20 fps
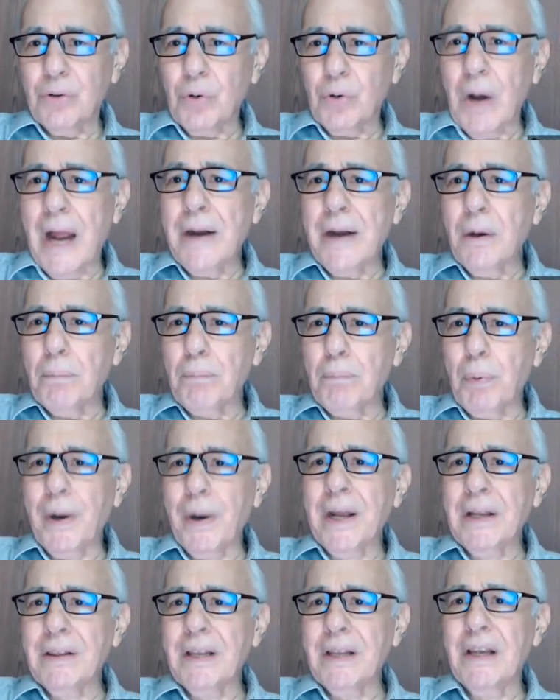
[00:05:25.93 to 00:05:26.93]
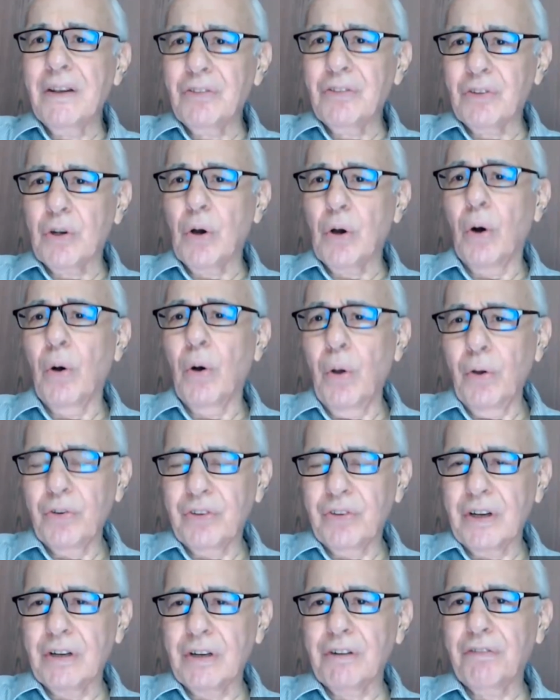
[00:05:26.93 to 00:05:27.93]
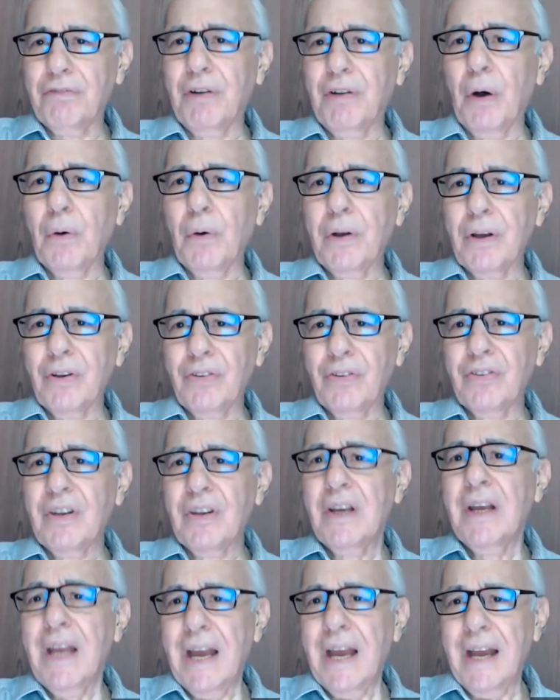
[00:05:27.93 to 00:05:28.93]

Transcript: try to bring these goals into focus